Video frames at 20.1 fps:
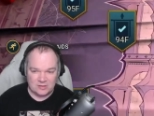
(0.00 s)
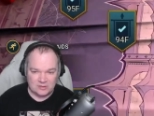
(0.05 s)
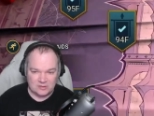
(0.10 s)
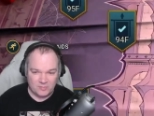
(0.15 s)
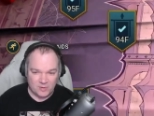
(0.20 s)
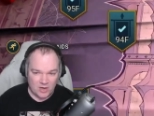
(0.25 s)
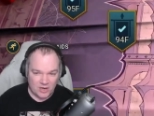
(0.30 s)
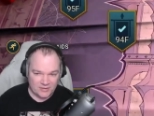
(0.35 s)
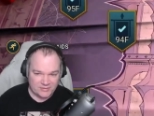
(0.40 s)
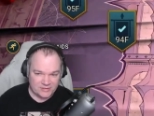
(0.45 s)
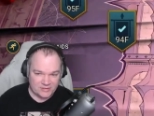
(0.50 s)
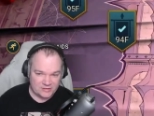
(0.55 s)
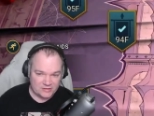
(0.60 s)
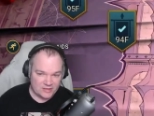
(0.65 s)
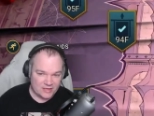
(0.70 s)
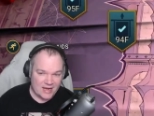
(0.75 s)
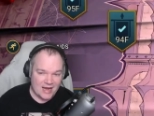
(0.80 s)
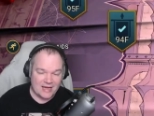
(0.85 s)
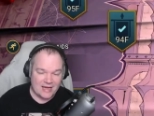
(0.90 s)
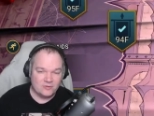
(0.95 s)
bosses.
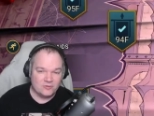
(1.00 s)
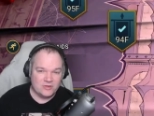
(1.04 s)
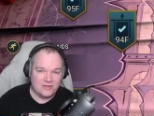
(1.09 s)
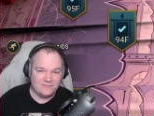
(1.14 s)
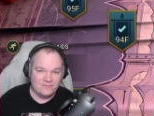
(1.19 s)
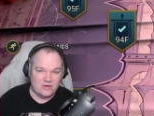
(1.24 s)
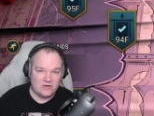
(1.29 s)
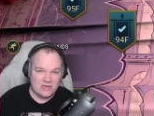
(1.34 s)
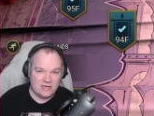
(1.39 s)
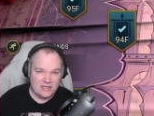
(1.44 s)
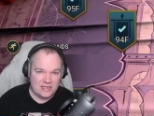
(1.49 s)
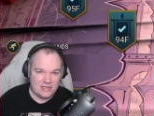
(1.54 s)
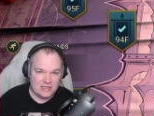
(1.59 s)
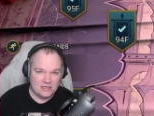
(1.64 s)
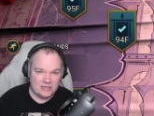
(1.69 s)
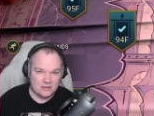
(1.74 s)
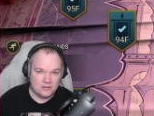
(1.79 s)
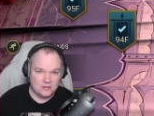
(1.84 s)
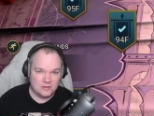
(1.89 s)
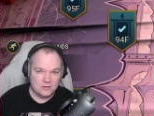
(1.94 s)
Like, I don't even
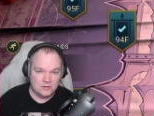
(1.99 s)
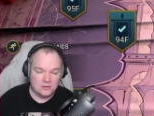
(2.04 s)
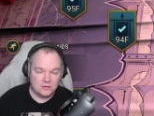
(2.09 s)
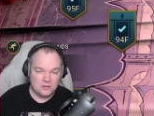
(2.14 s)
need